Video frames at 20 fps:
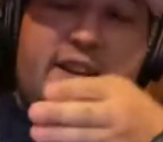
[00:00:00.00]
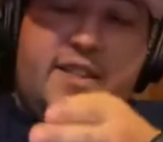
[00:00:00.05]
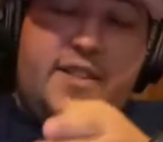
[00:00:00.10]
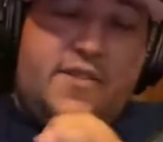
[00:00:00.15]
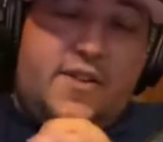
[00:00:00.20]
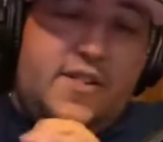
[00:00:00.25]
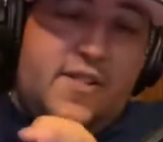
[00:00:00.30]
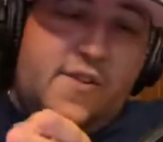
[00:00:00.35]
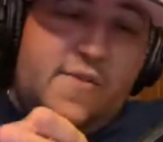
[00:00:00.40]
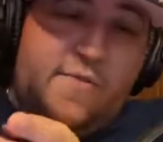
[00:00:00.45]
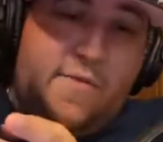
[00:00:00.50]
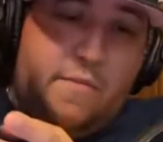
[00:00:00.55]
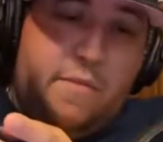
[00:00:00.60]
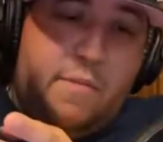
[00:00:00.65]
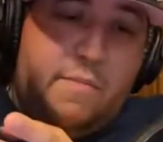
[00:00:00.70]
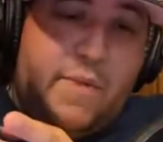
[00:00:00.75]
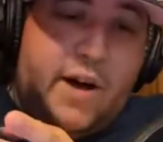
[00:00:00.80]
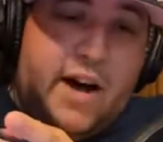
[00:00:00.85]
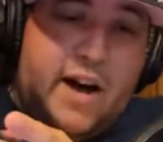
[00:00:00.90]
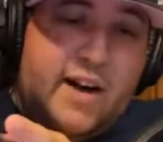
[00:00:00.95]
the glow from the
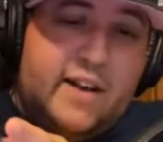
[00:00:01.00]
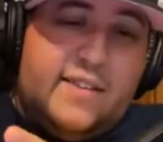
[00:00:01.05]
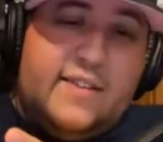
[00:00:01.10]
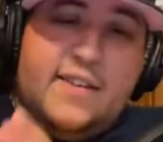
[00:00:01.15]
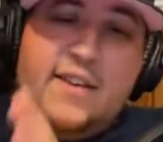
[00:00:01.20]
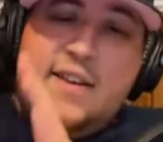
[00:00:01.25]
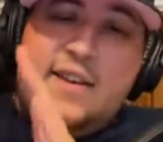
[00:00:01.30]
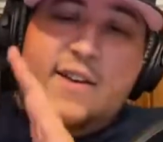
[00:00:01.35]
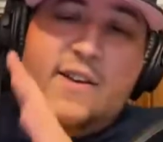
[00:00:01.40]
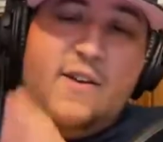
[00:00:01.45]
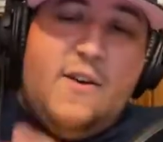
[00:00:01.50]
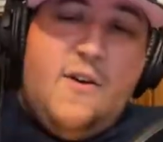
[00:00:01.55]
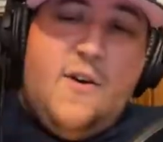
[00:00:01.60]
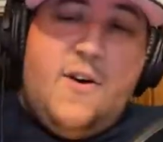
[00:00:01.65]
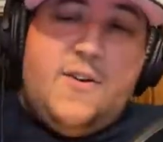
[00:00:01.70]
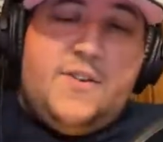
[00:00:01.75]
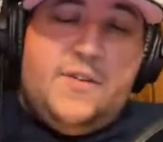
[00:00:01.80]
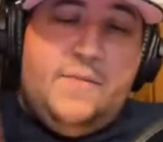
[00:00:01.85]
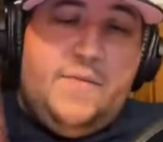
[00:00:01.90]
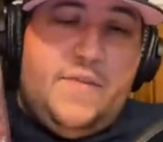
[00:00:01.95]
box.
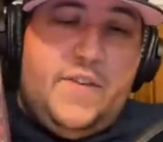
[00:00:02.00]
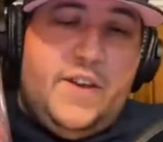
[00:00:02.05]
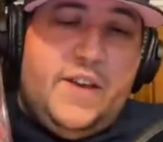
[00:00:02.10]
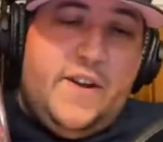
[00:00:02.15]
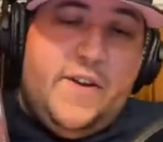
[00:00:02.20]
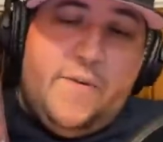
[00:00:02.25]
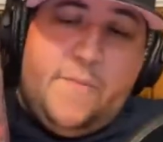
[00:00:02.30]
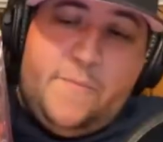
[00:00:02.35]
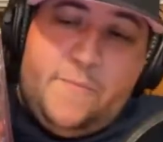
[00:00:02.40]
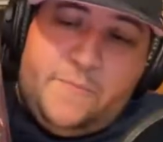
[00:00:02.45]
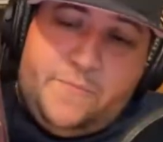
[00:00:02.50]
Awesome figure.